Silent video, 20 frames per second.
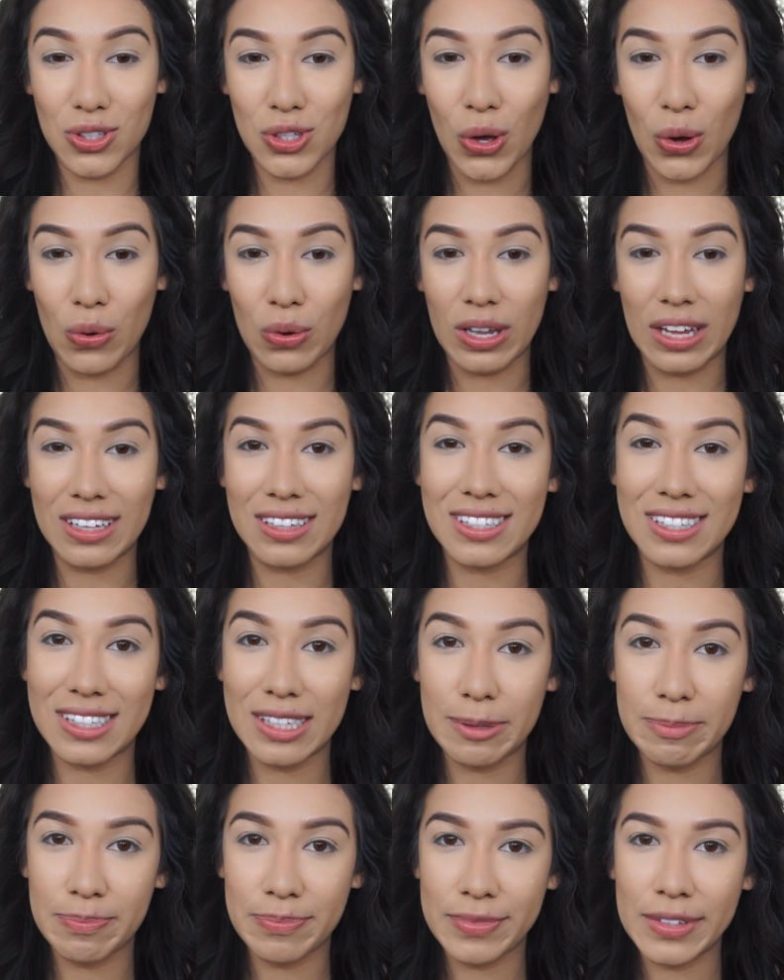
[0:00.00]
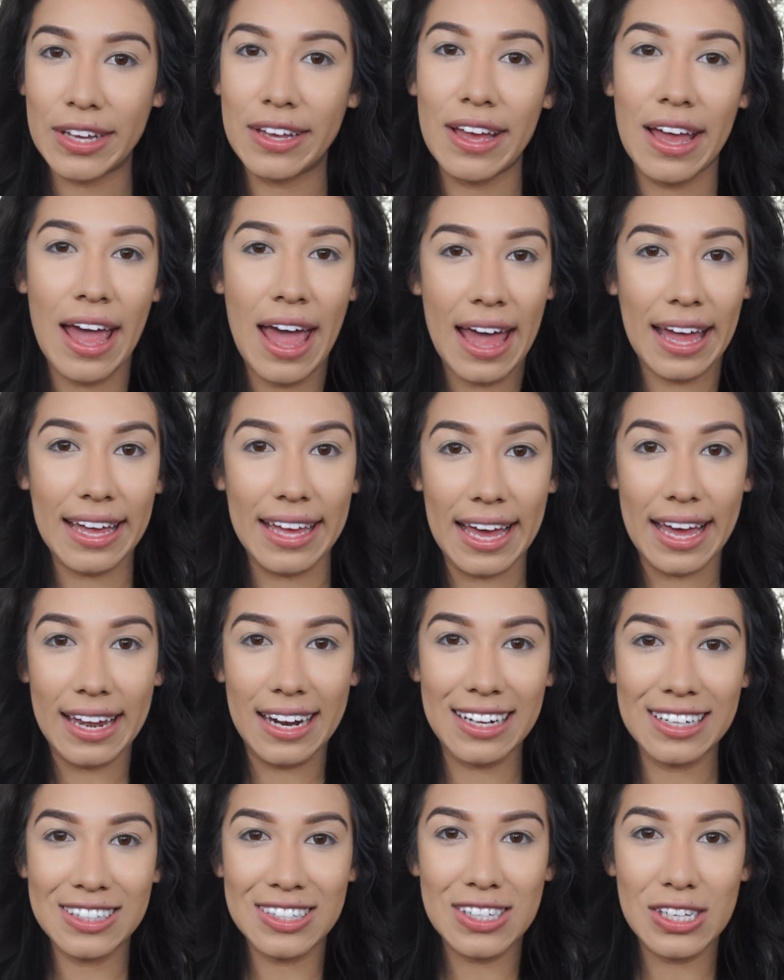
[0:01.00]
So let's
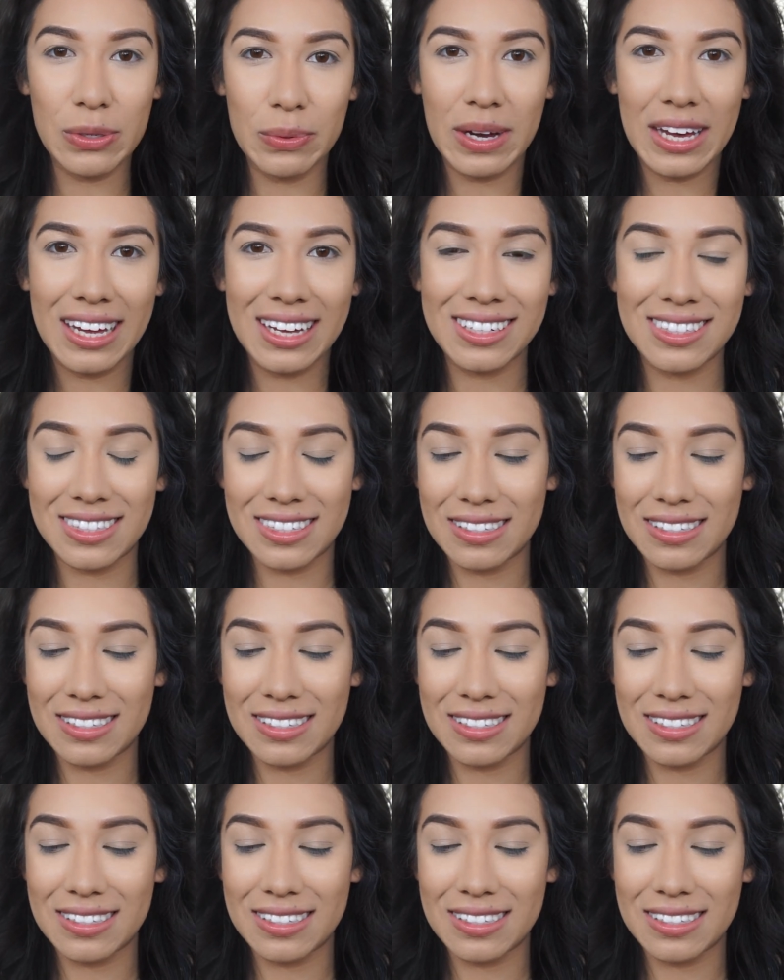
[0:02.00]
get into it.